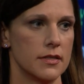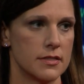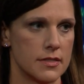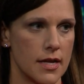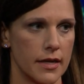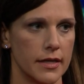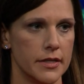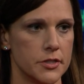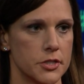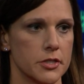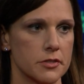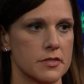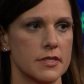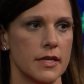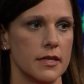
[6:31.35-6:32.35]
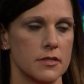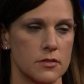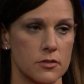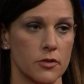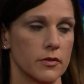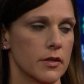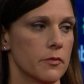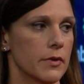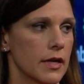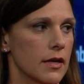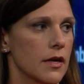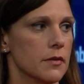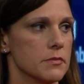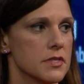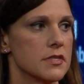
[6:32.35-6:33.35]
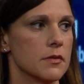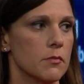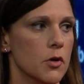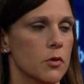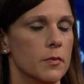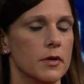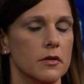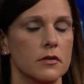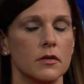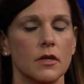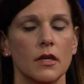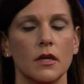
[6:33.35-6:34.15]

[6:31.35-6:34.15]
it's not interstate, certainly when it comes to mobile.